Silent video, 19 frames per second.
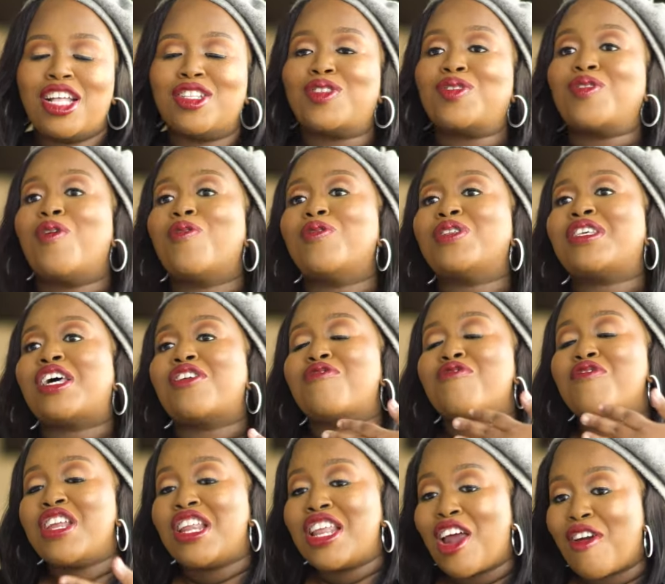And so it's a
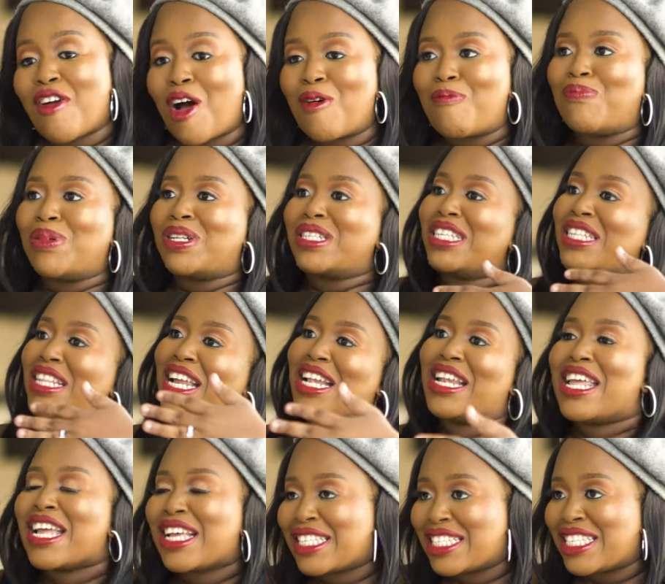really around building that
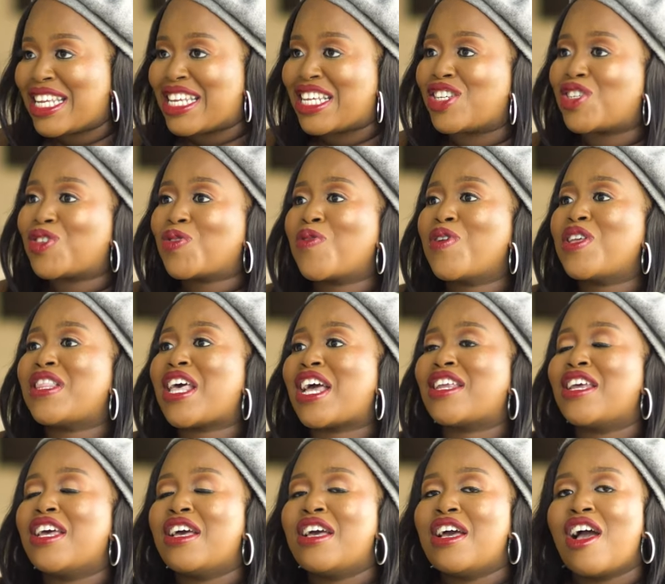legacy and ensuring
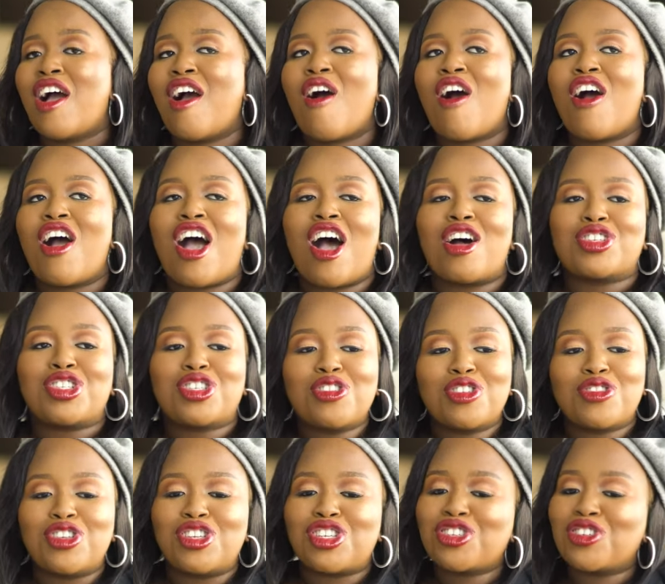that our
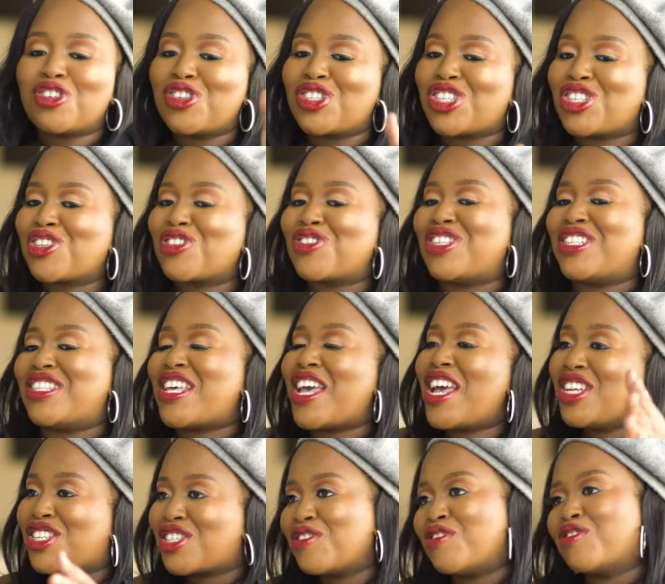children, children's children,
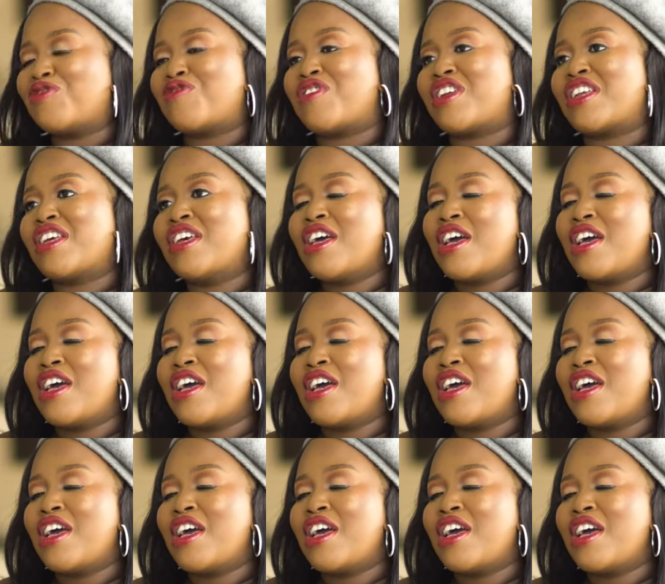their children,